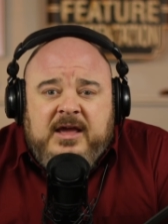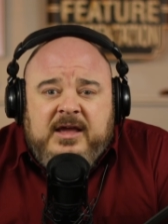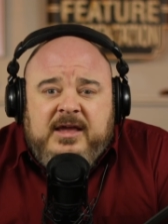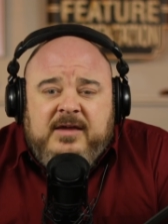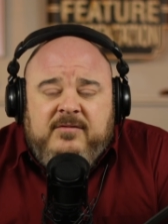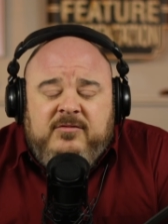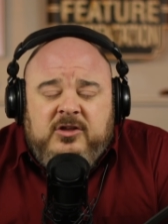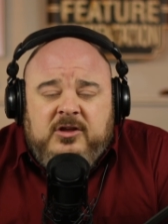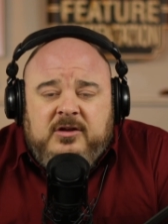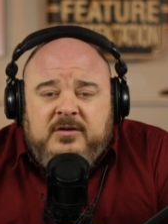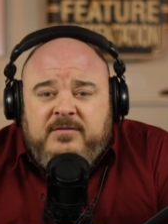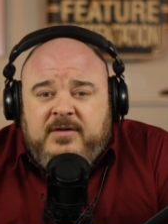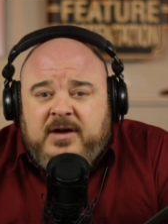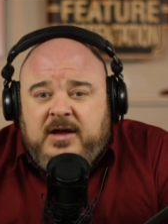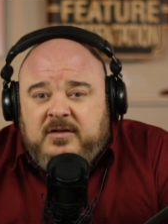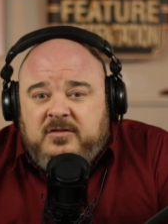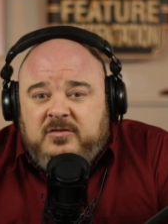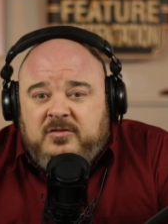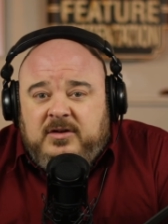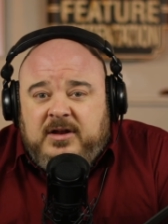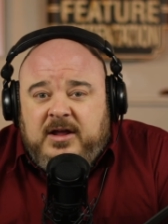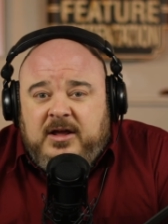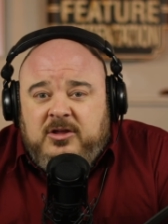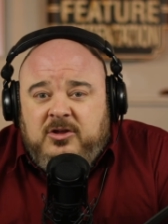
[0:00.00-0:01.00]
and giving you
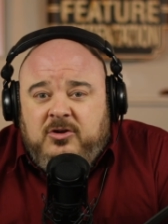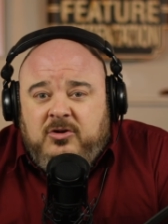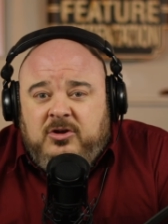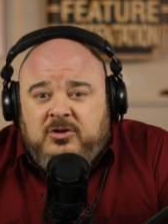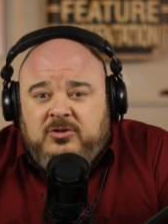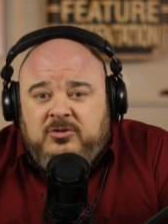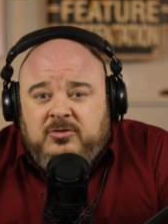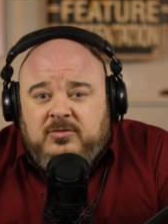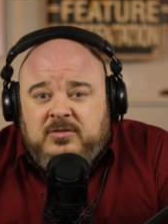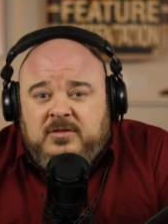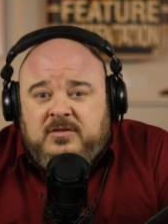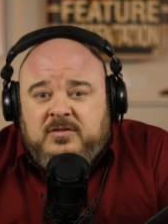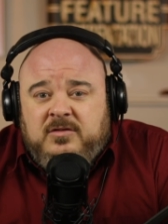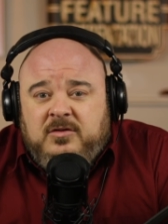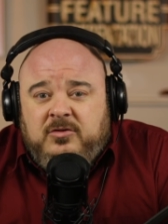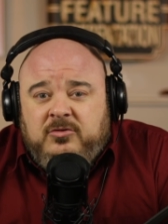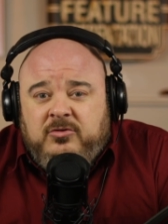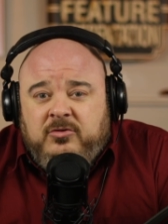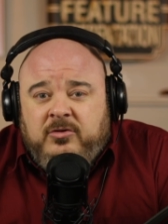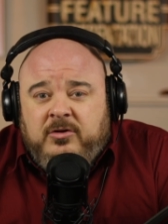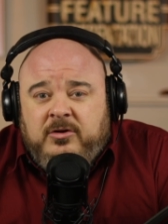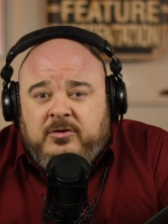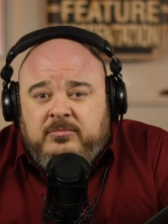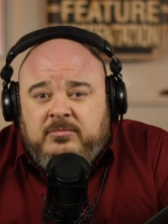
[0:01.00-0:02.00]
advice on how you can do this
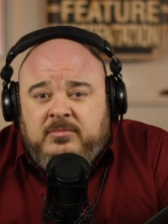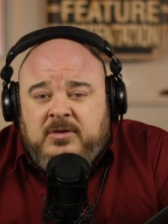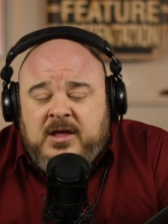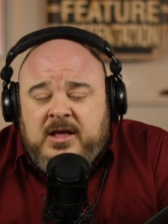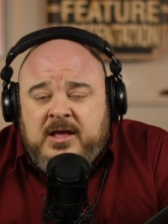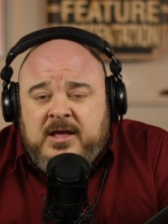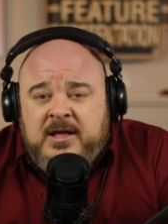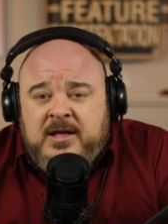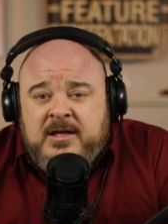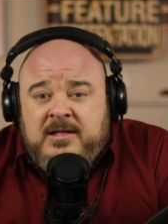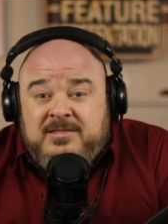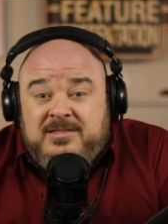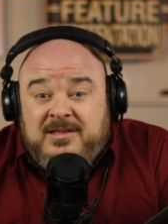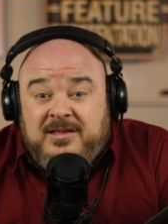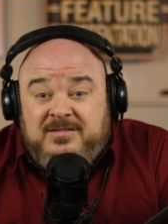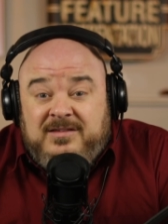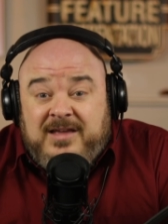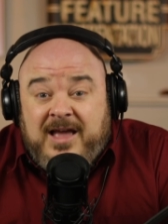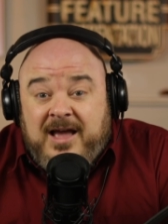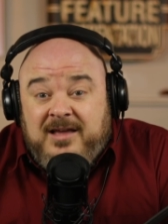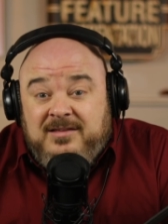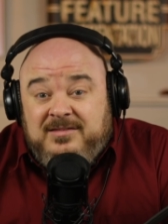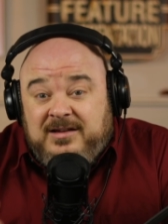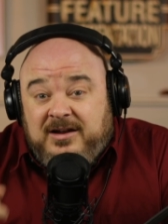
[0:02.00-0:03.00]
on your own.
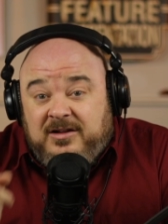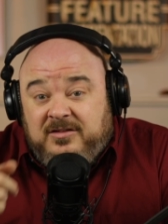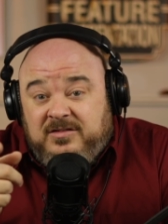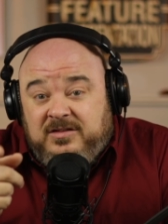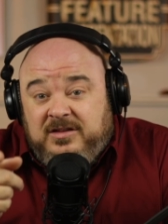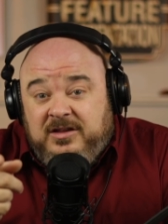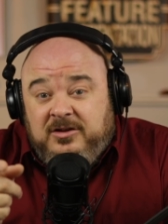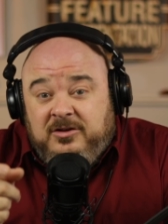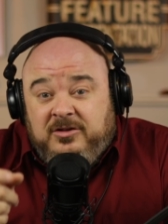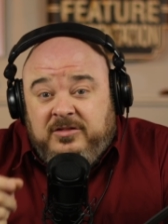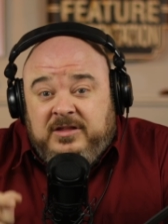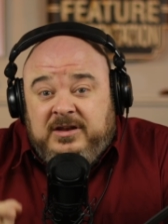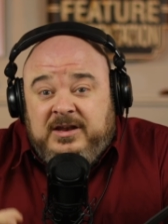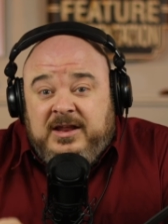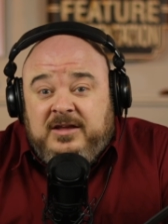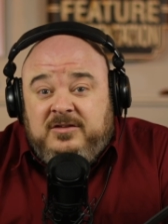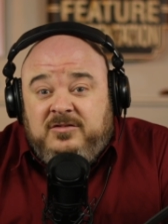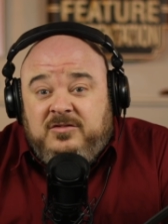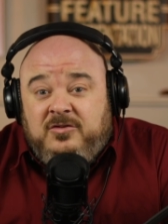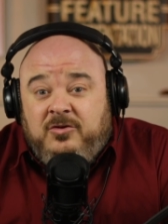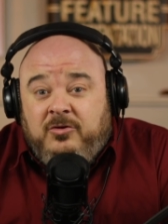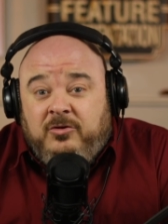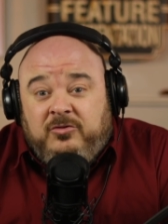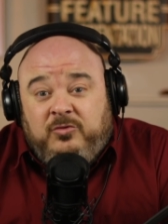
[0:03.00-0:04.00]
Thanks, guys, and I'll see you on the
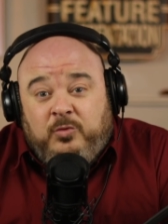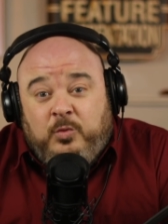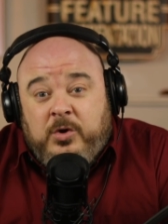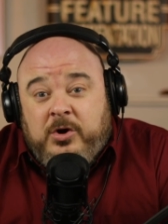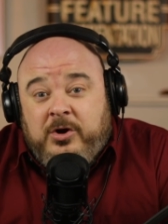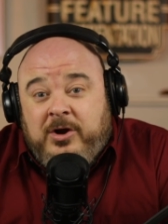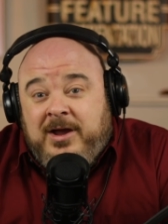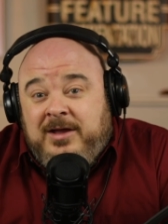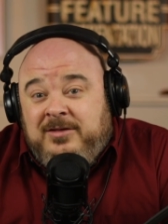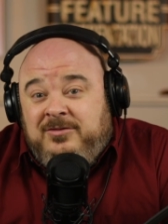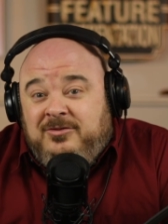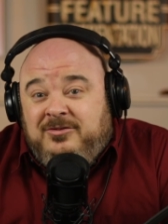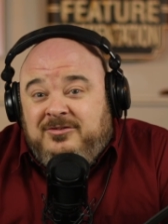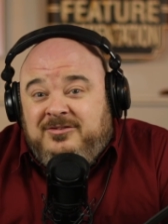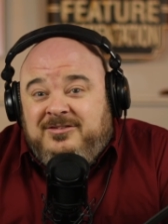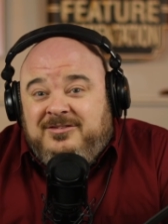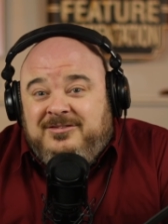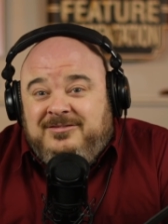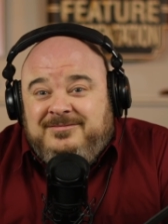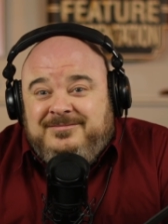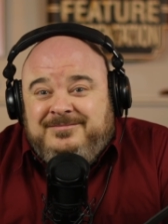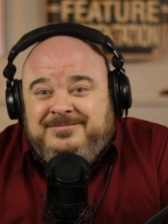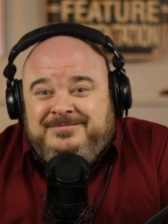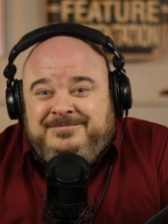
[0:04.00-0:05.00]
next Chris Weir
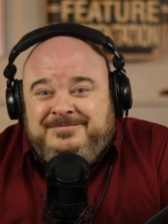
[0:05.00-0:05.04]
Answers.